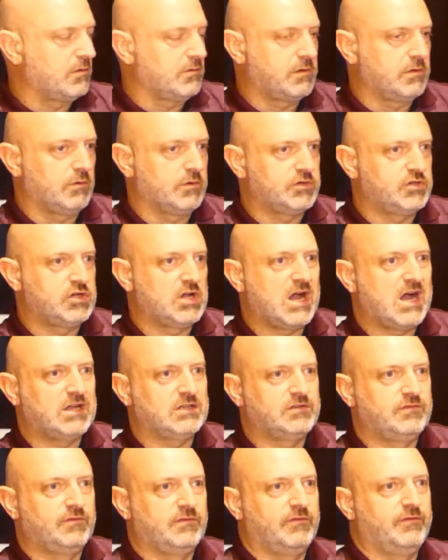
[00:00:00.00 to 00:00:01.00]
sort of
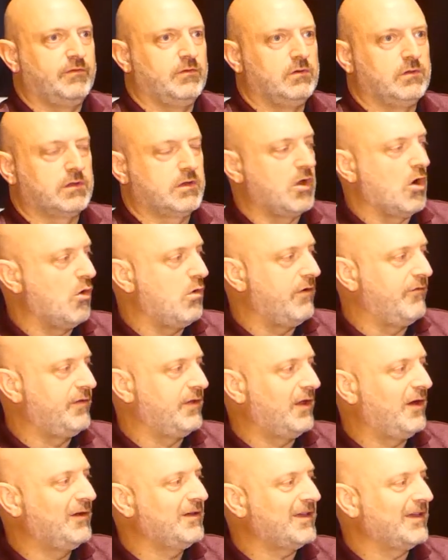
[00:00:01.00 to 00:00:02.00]
charge for the first go, if
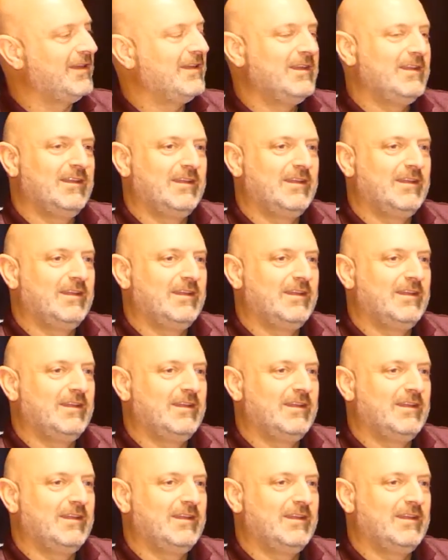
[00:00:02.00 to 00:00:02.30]
you like.